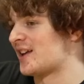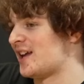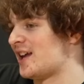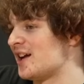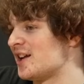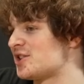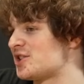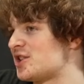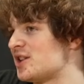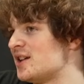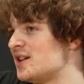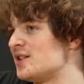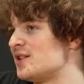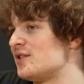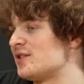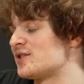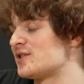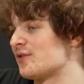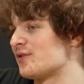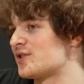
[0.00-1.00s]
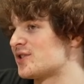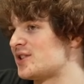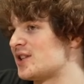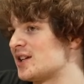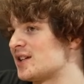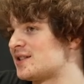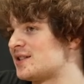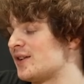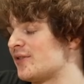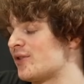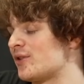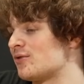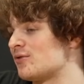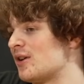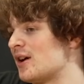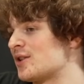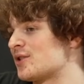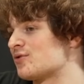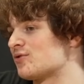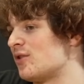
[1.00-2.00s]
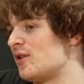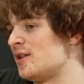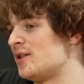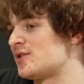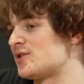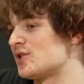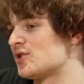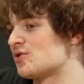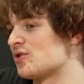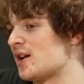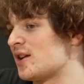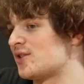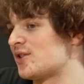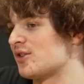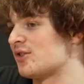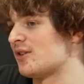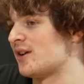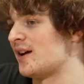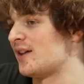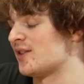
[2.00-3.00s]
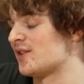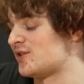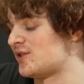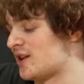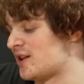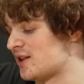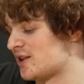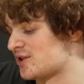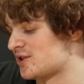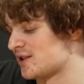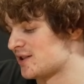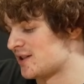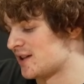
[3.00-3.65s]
kitchen of six different restaurants and tries to create the signature